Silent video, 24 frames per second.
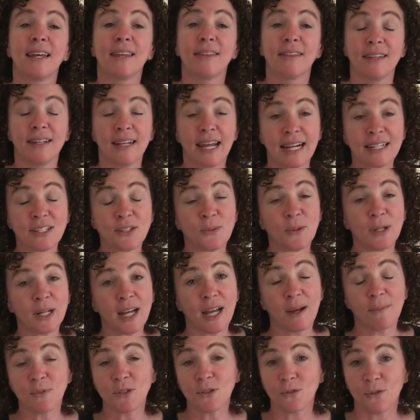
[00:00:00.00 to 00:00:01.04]
The next one
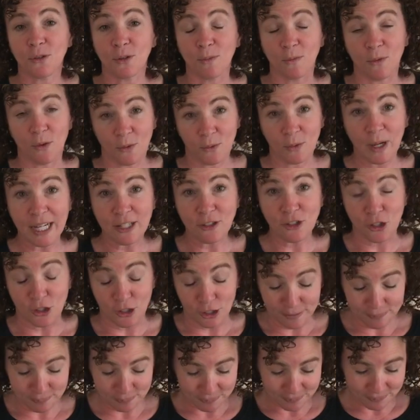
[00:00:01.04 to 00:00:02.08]
comes from
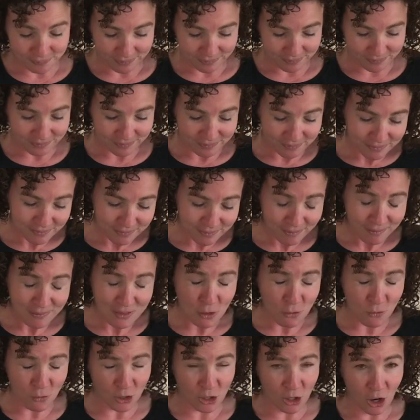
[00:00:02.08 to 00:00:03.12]
Rachel
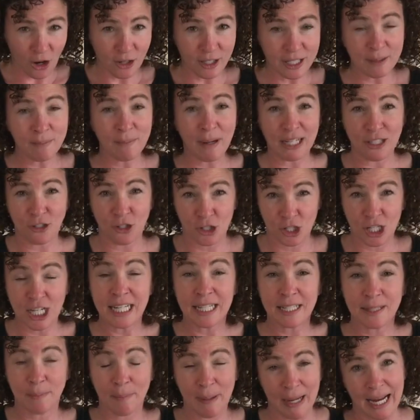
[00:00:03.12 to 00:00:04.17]
regarding my
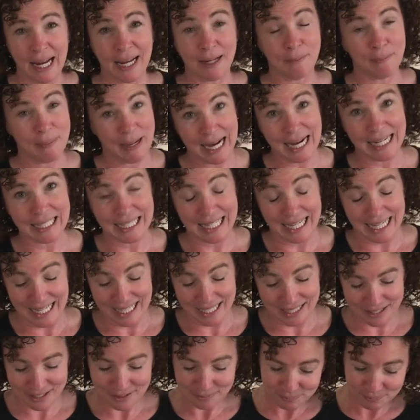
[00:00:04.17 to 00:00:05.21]
sheet pan
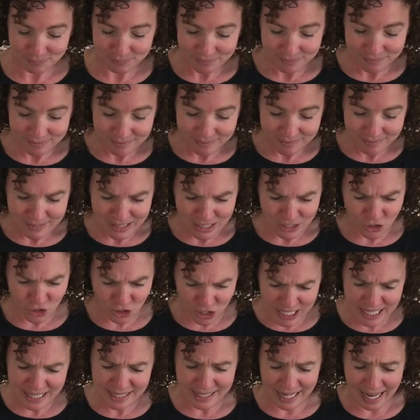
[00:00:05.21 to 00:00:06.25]
pancakes.
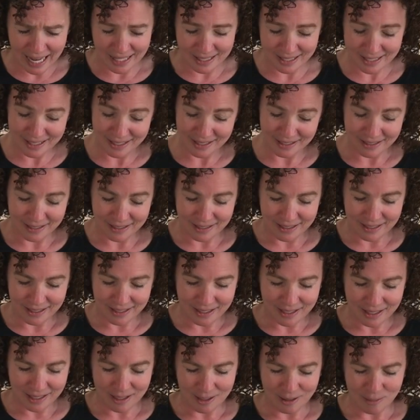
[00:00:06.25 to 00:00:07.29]
She says,
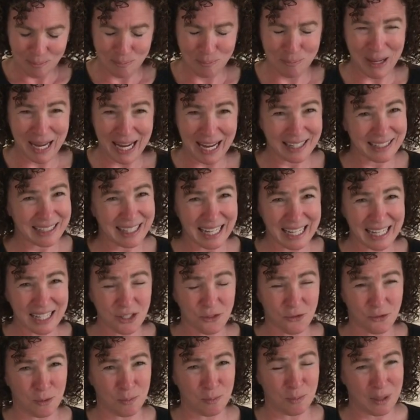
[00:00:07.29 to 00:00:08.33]

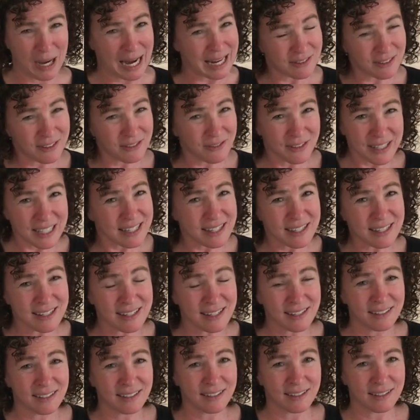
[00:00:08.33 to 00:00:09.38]
pancakes for
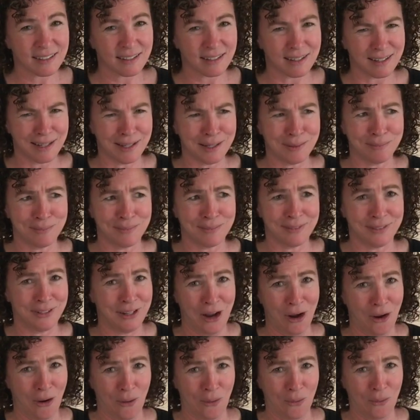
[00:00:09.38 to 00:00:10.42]
breakfast? Um,
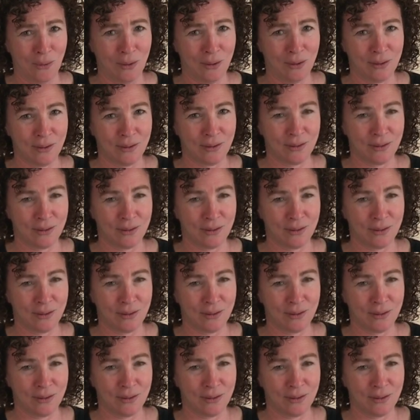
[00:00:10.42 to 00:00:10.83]
no.